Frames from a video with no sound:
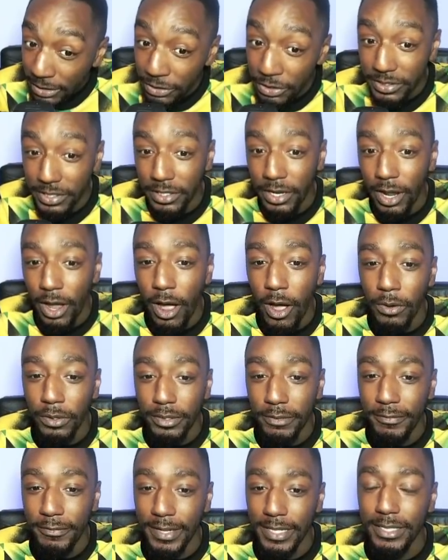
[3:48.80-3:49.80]
using a whole
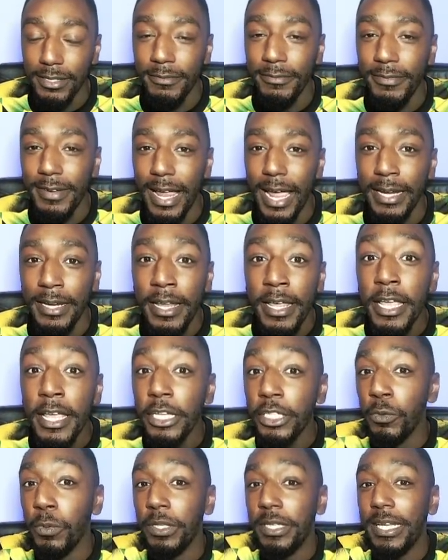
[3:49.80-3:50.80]
defensive line,
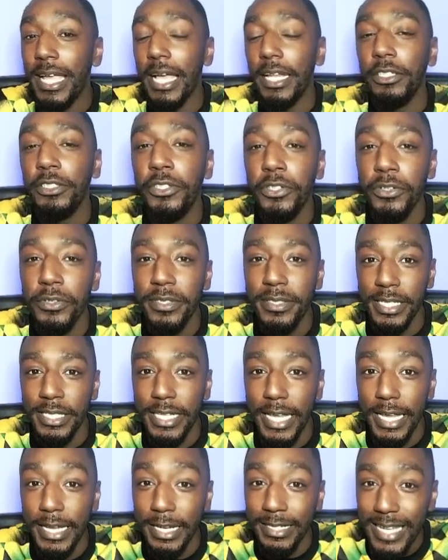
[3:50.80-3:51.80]
you would kind of use this
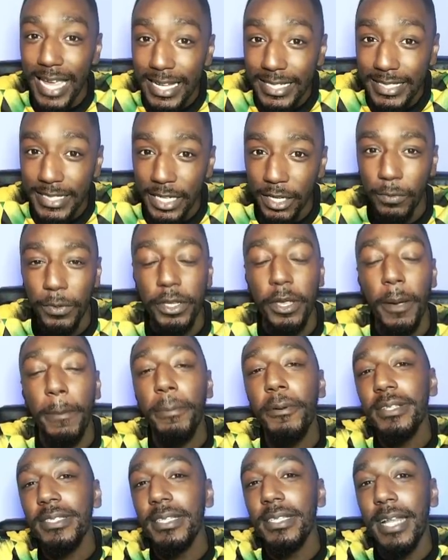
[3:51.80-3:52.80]
in a tactic where you're
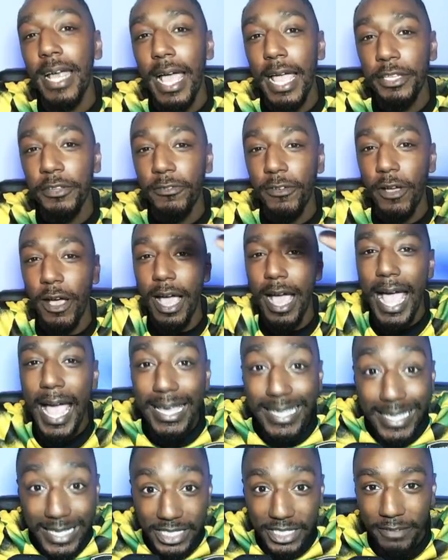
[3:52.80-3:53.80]
pressing high, you've got a
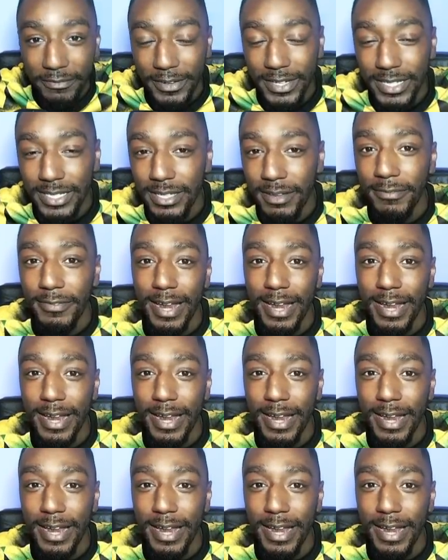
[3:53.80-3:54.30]
highish defensive